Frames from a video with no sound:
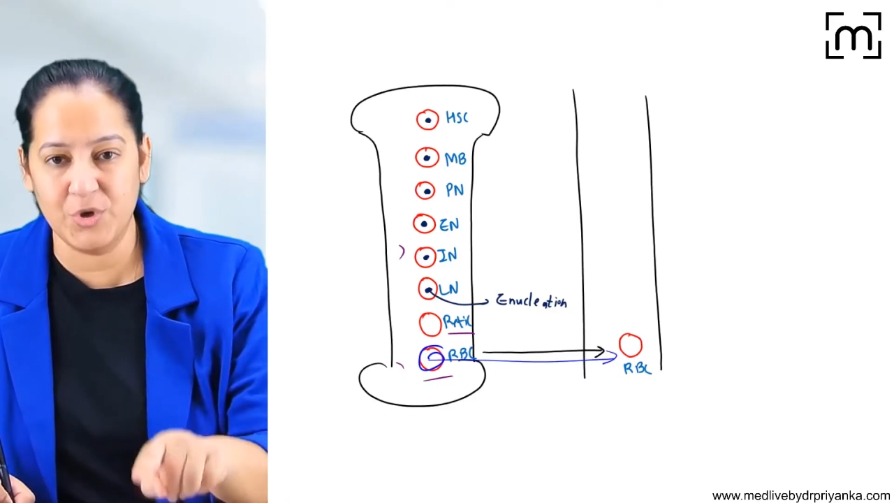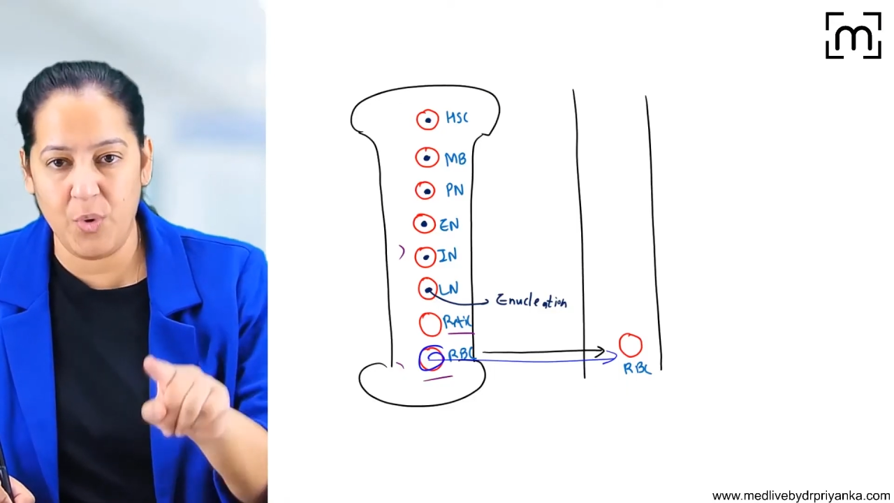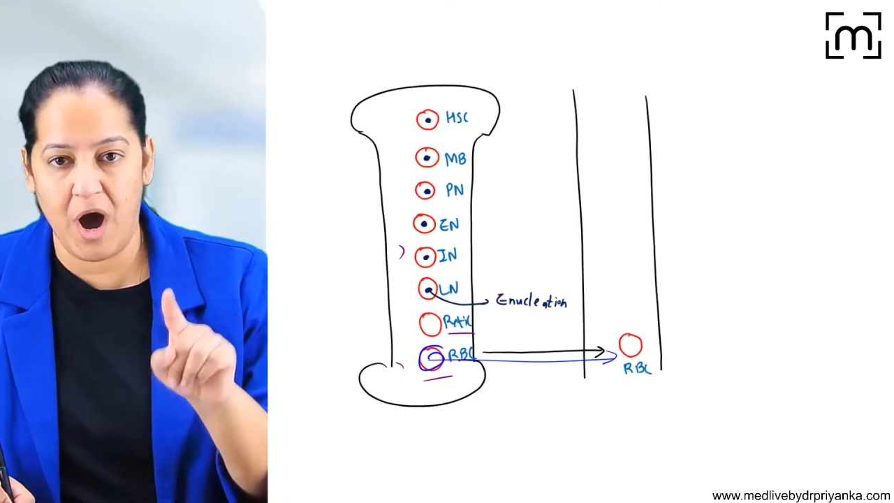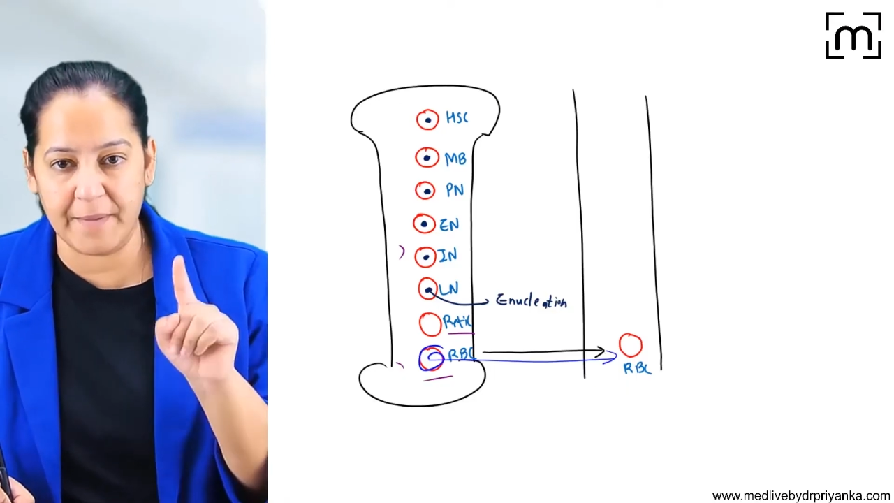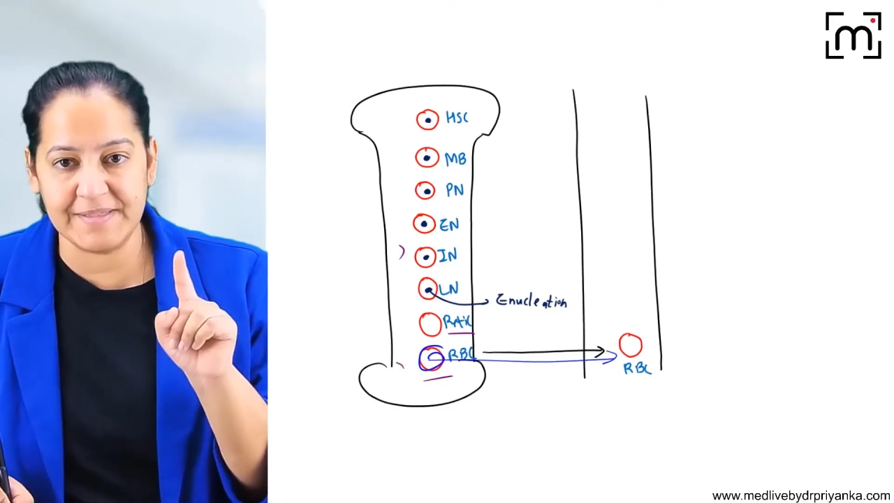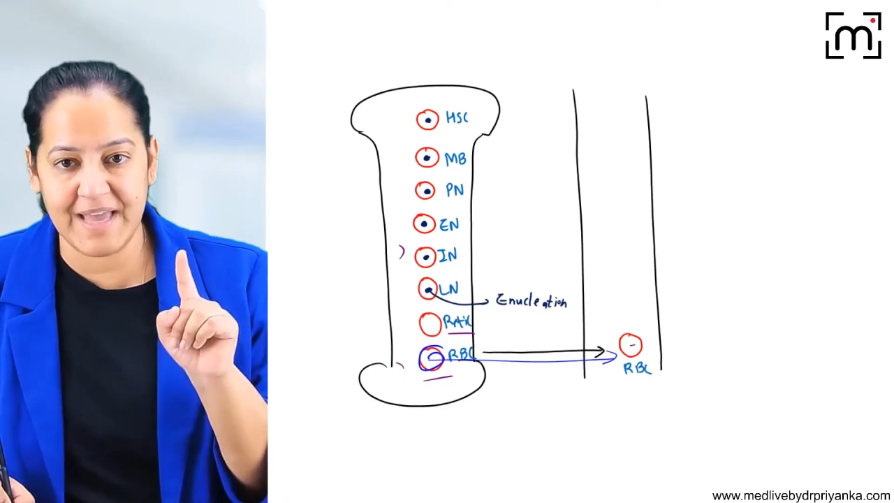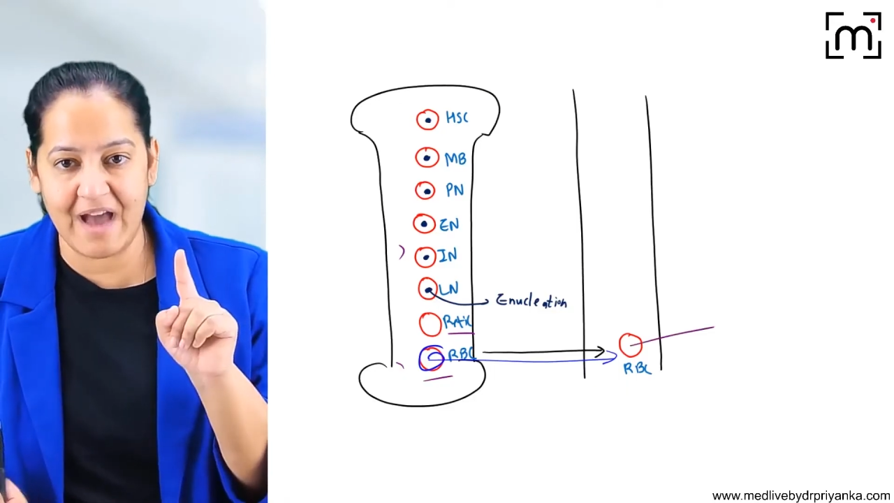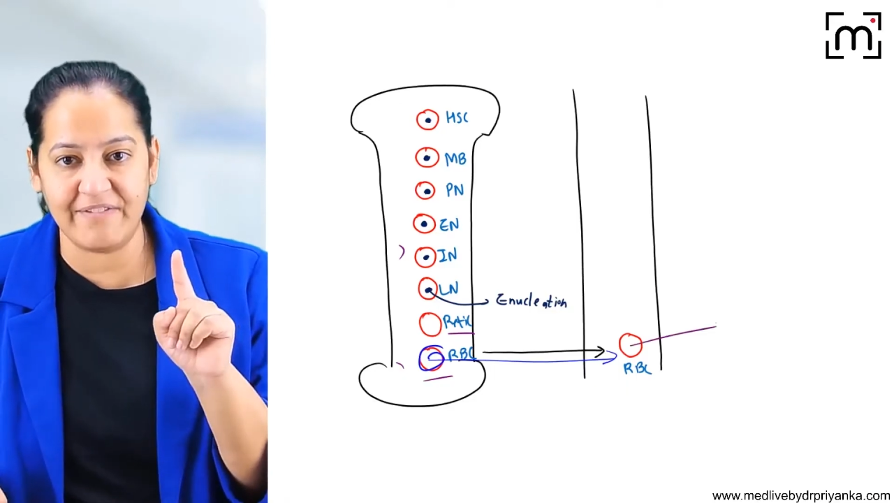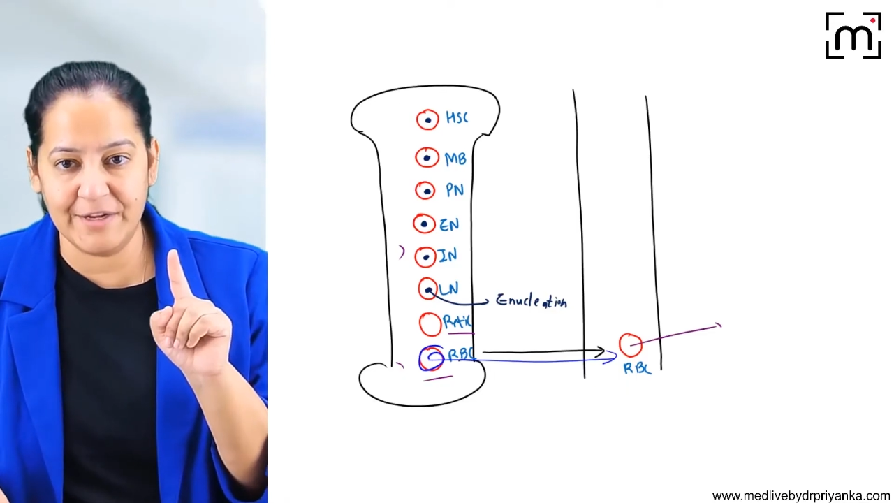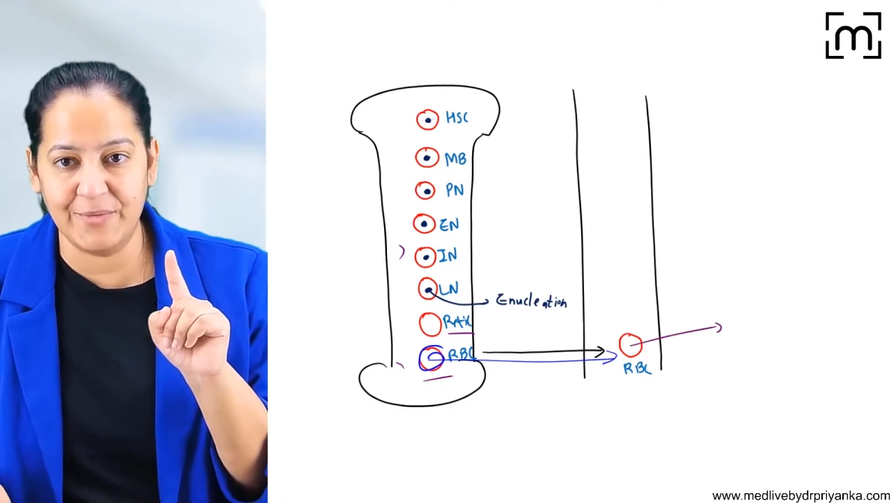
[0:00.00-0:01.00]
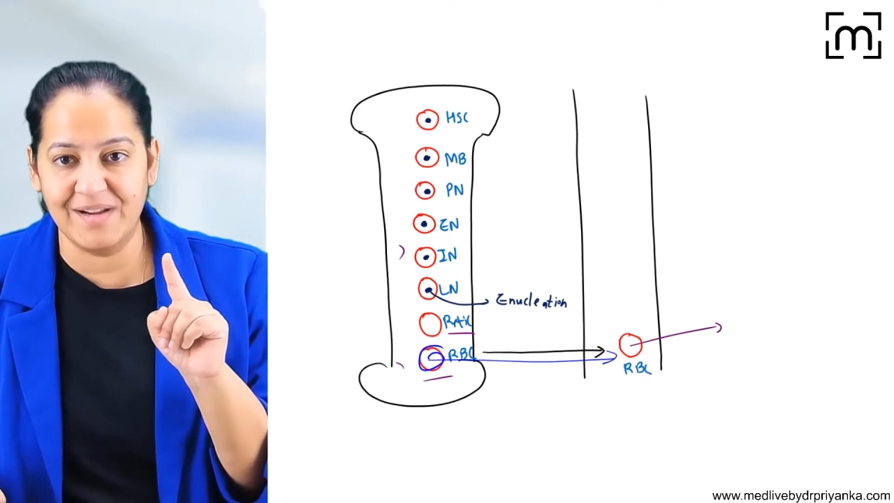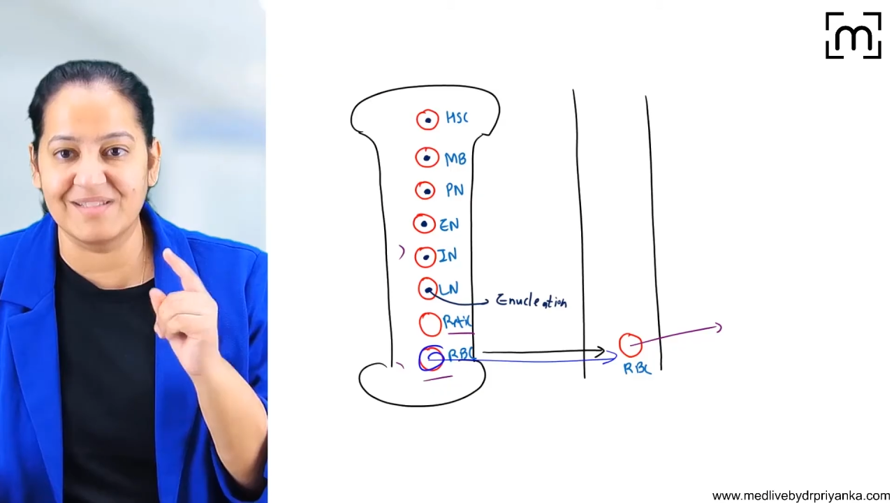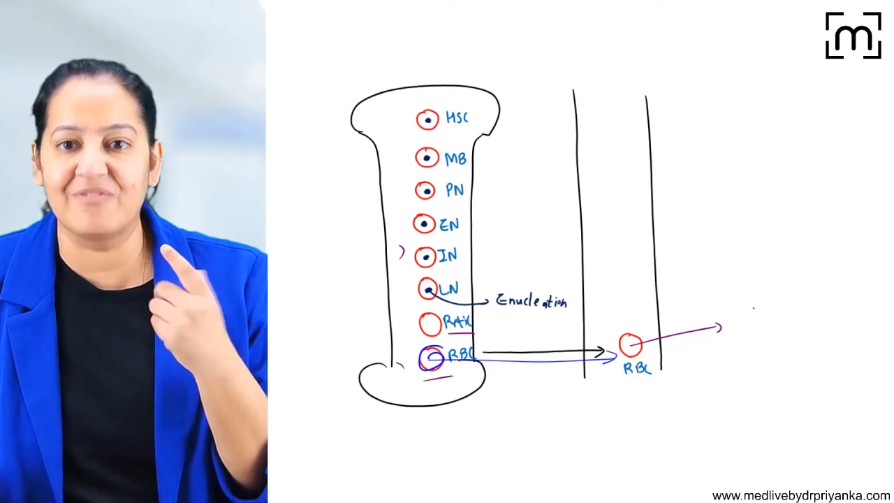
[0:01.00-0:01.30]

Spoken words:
Do RBC have a nucleus?